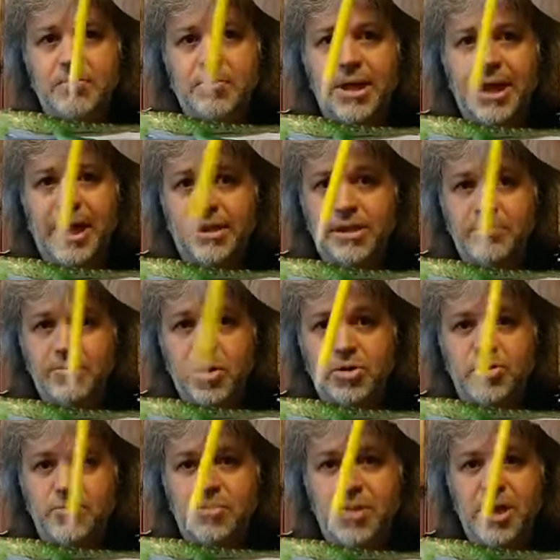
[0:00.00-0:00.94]
had the
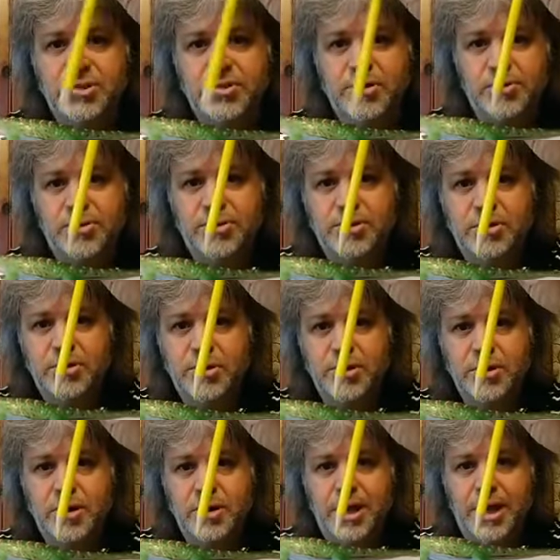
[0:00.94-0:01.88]
most muscles
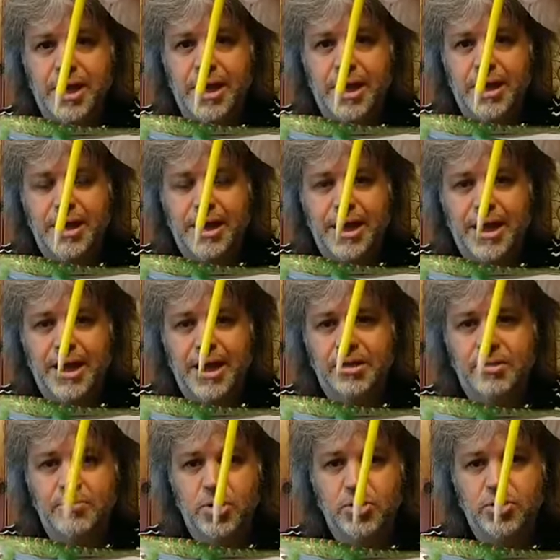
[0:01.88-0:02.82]
and it
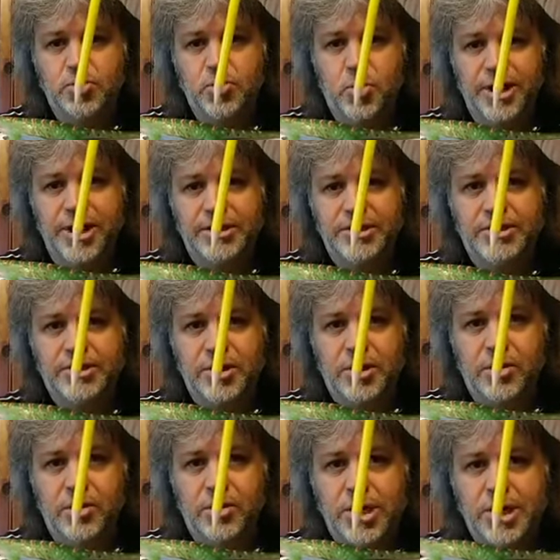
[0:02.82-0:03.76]
had the most weight.
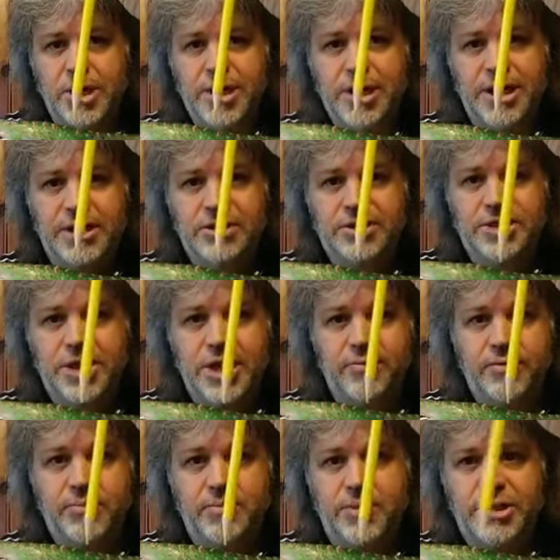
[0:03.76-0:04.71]
So instead
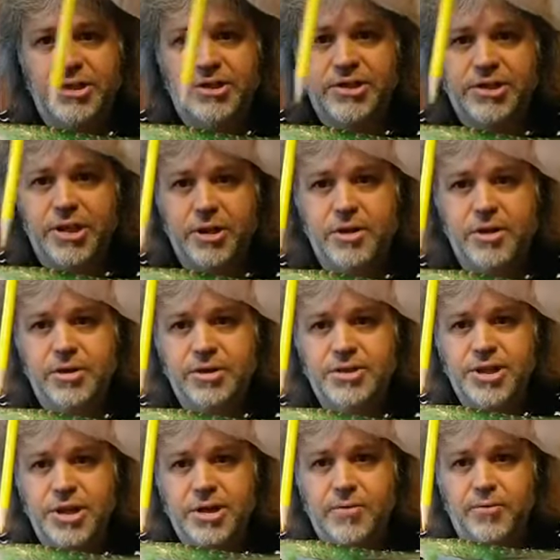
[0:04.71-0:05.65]
of it being the
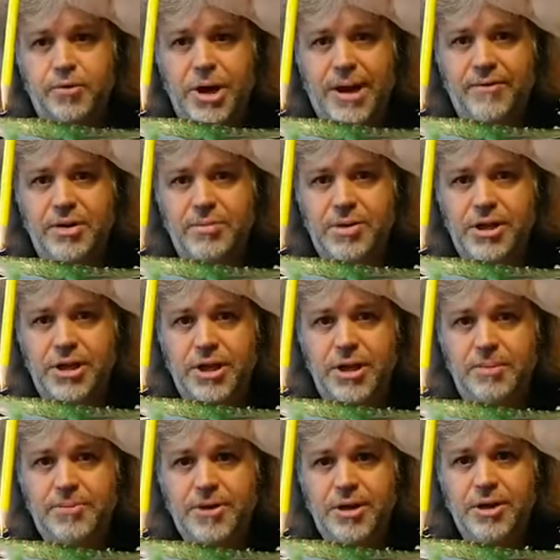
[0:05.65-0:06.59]
center of gravity being
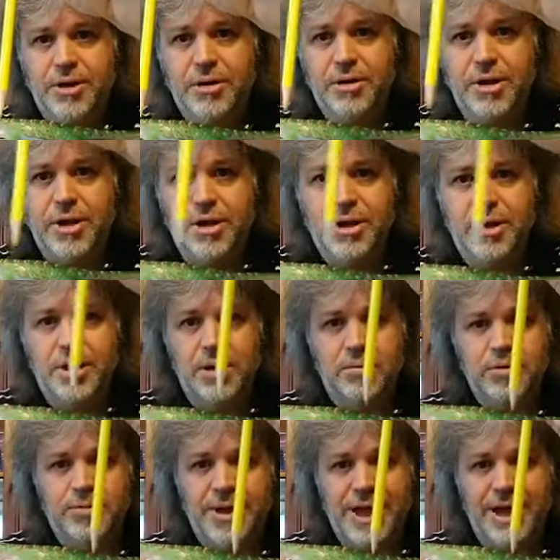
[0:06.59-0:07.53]
up here, it
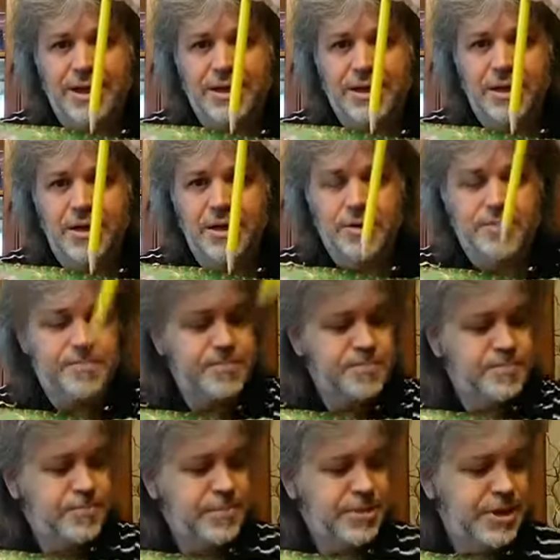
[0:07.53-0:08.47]
was back here.
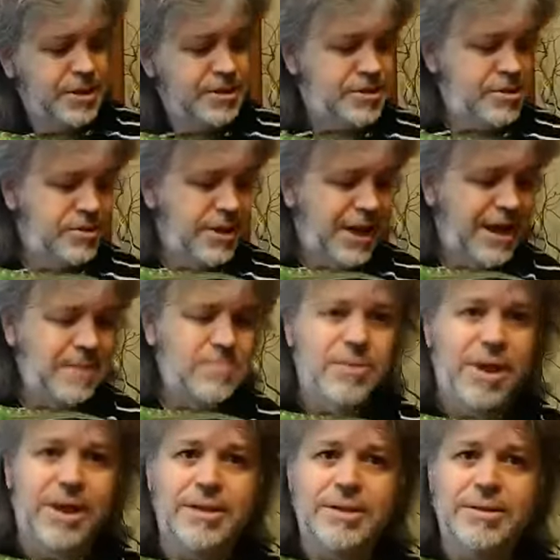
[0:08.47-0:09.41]
So that
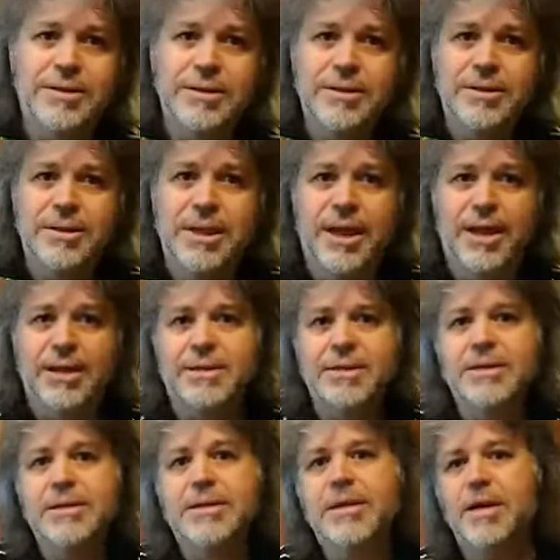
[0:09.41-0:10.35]
meant that
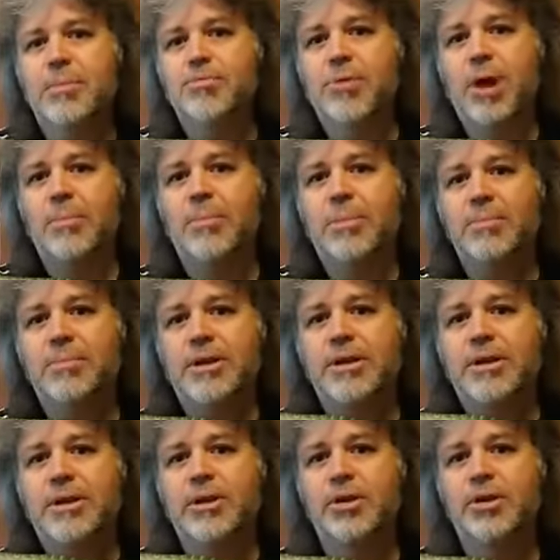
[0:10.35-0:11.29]
it
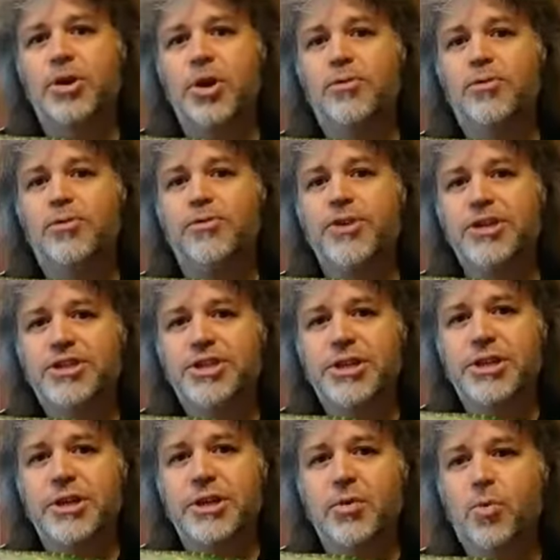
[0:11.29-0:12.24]
probably could go
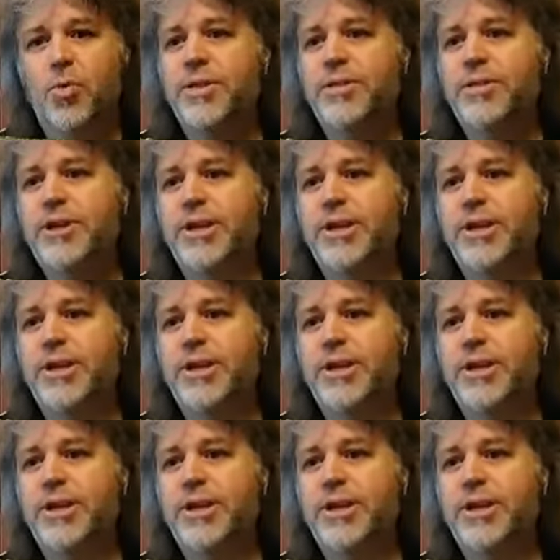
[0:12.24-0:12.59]
fishing with